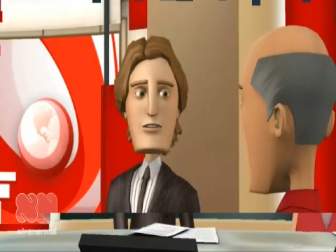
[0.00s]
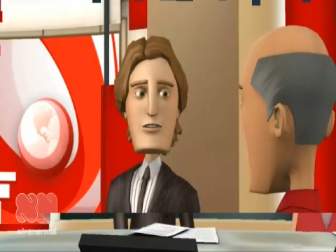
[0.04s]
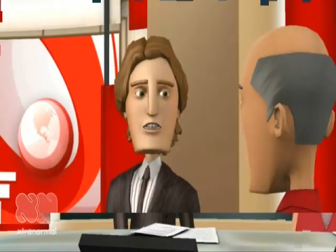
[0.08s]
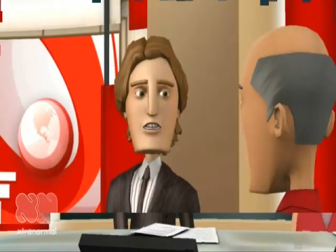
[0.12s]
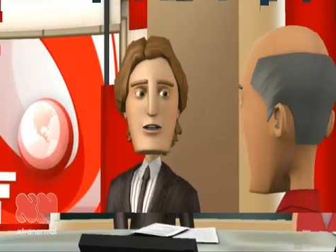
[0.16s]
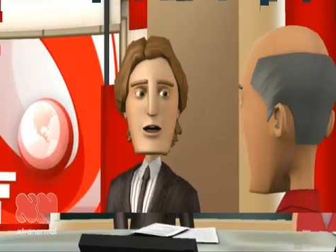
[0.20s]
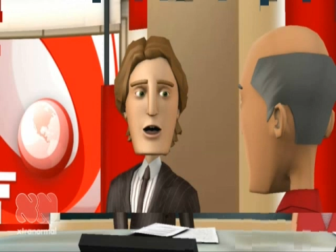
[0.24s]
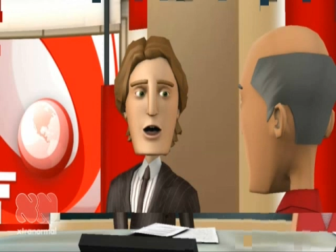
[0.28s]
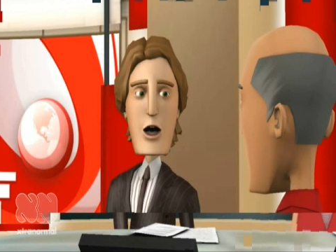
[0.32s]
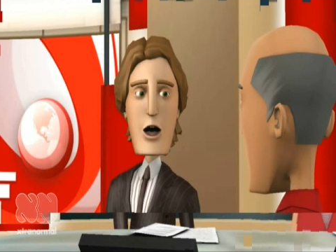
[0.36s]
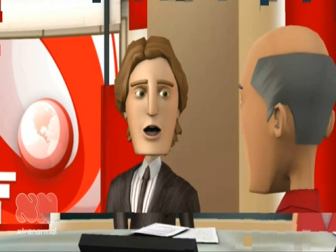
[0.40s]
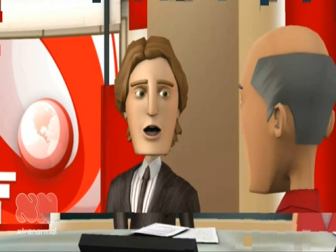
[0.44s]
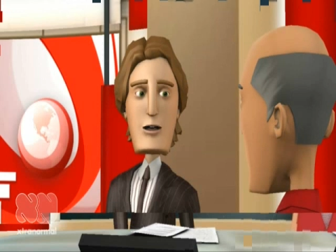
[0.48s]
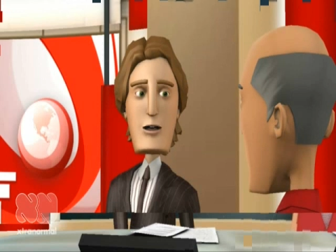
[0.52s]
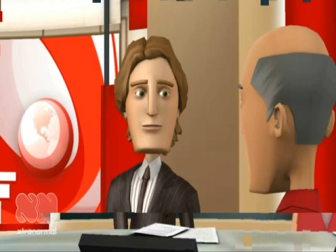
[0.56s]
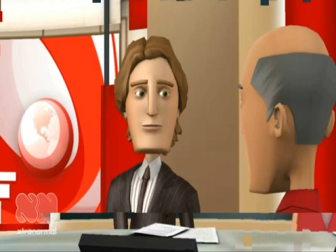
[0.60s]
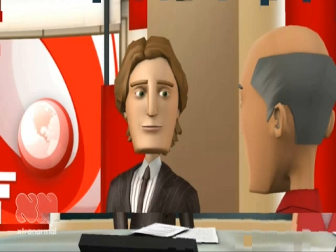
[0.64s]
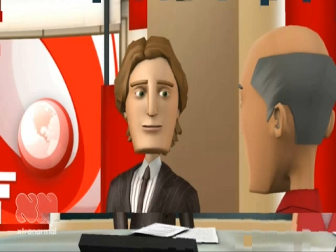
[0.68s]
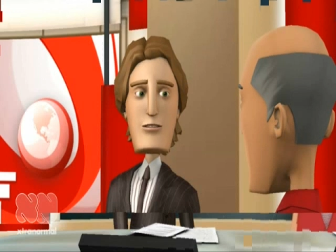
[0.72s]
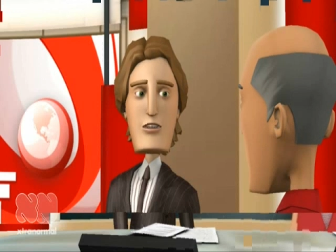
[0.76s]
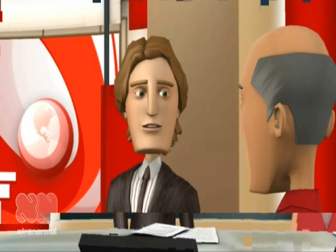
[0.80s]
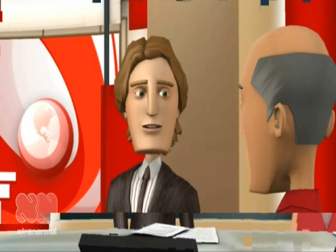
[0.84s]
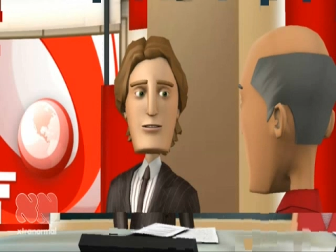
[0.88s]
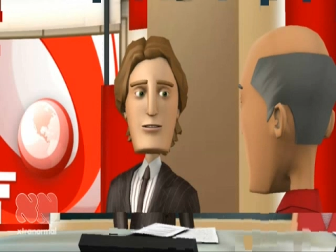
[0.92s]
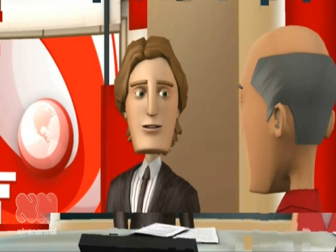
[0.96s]
So,
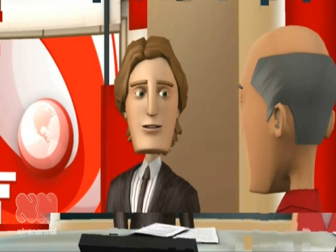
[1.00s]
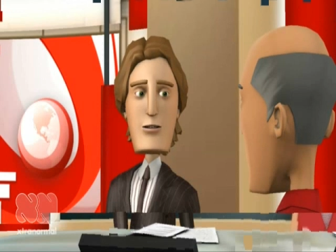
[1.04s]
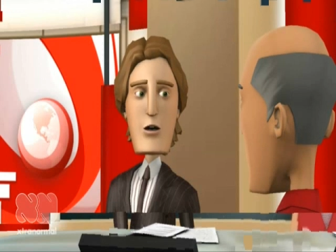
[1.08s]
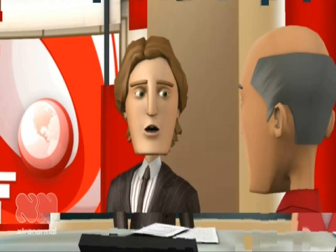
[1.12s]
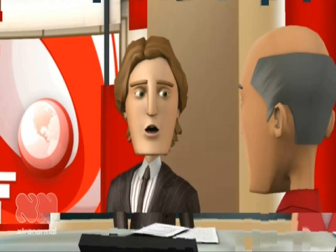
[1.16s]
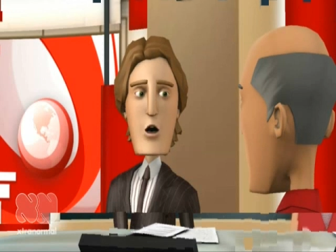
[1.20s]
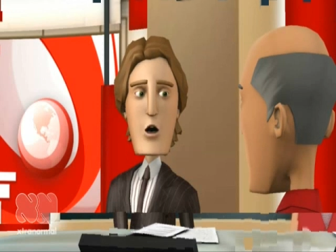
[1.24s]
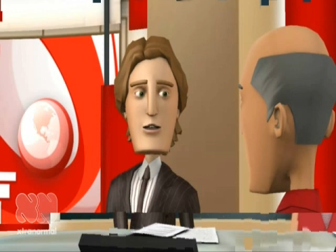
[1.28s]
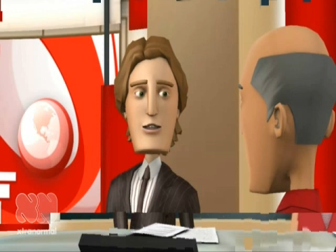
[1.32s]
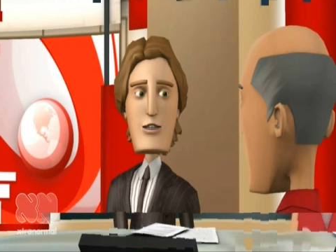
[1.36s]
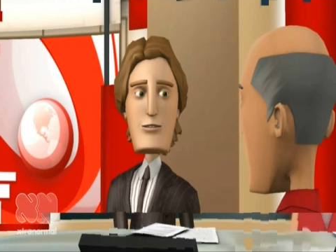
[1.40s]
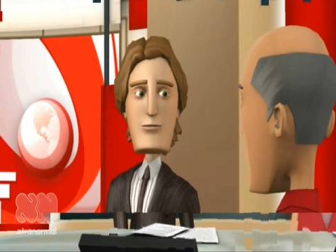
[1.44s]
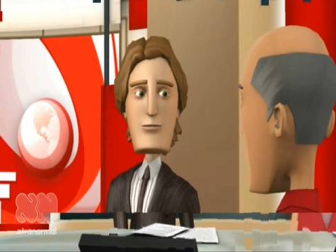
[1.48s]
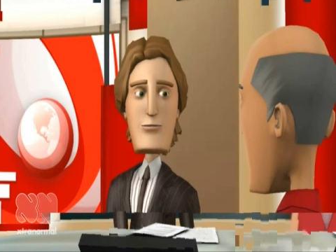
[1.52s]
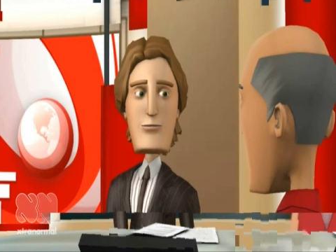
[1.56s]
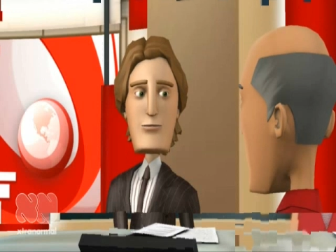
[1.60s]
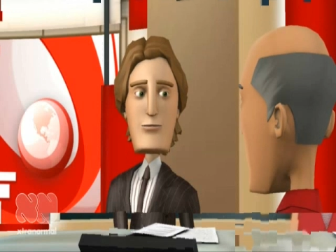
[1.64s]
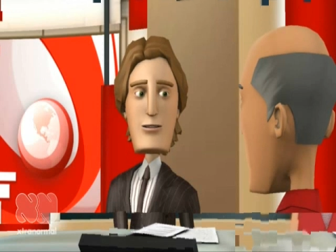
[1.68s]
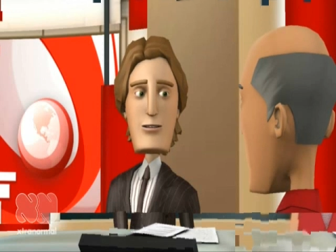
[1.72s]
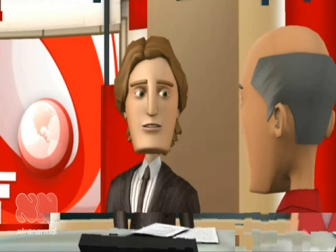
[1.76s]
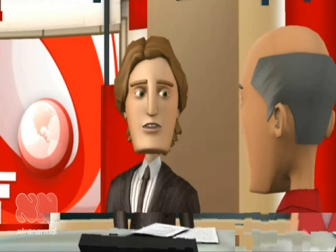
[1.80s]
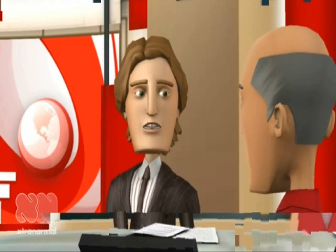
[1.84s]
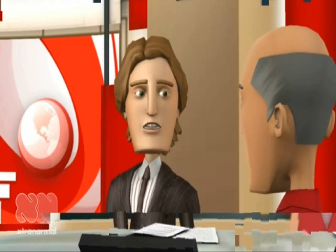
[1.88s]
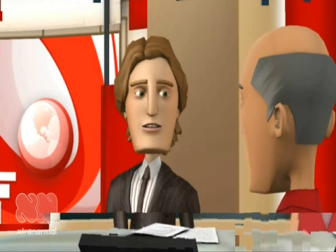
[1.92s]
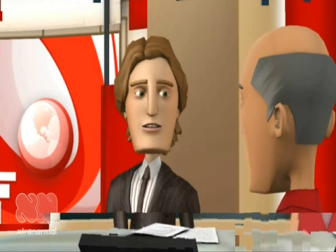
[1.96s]
Mr. York,
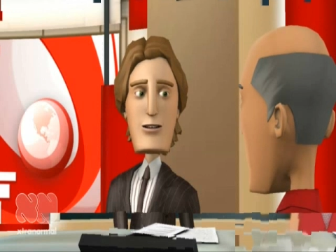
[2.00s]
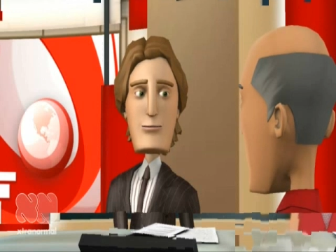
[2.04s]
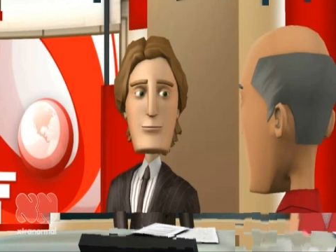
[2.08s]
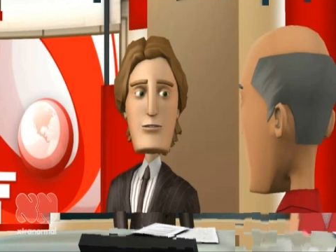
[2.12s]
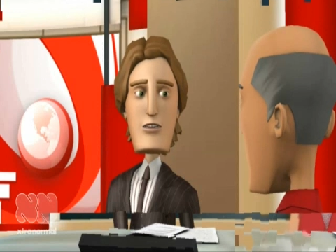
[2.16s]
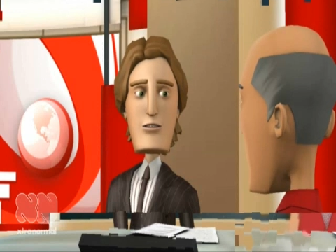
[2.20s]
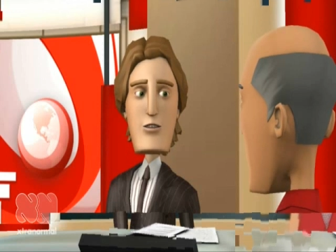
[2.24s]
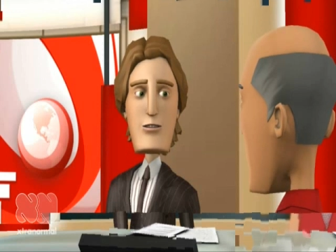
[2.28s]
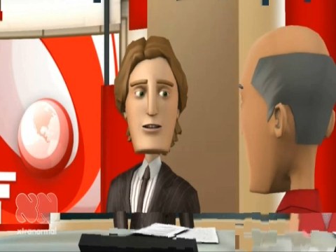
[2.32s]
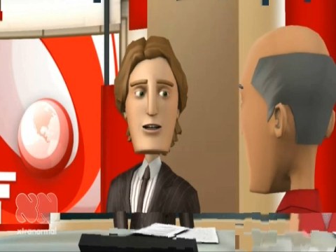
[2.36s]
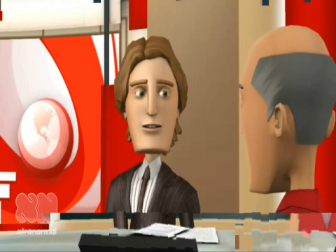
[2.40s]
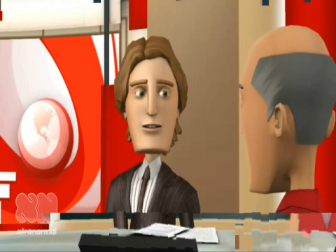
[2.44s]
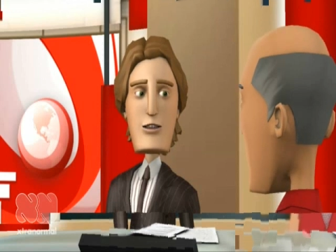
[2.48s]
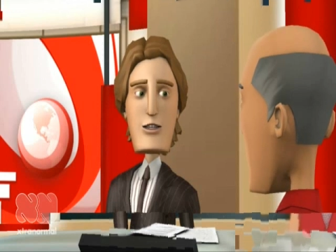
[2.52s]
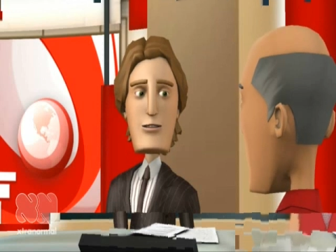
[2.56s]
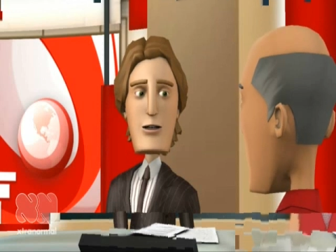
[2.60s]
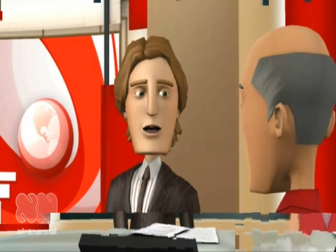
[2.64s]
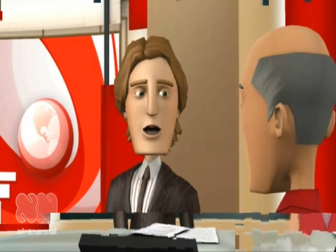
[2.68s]
it seems that